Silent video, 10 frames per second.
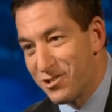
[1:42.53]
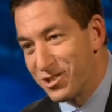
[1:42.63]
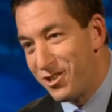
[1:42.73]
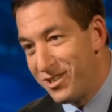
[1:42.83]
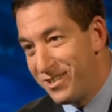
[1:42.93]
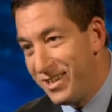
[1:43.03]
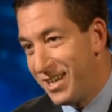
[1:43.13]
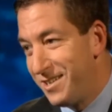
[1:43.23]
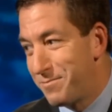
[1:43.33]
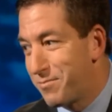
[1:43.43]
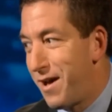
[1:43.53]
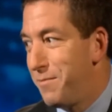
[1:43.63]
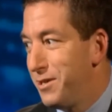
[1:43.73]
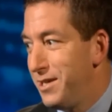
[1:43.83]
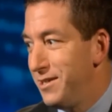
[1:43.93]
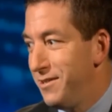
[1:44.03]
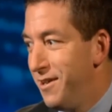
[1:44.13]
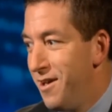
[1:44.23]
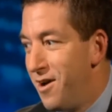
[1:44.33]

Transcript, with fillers: national security leak in probably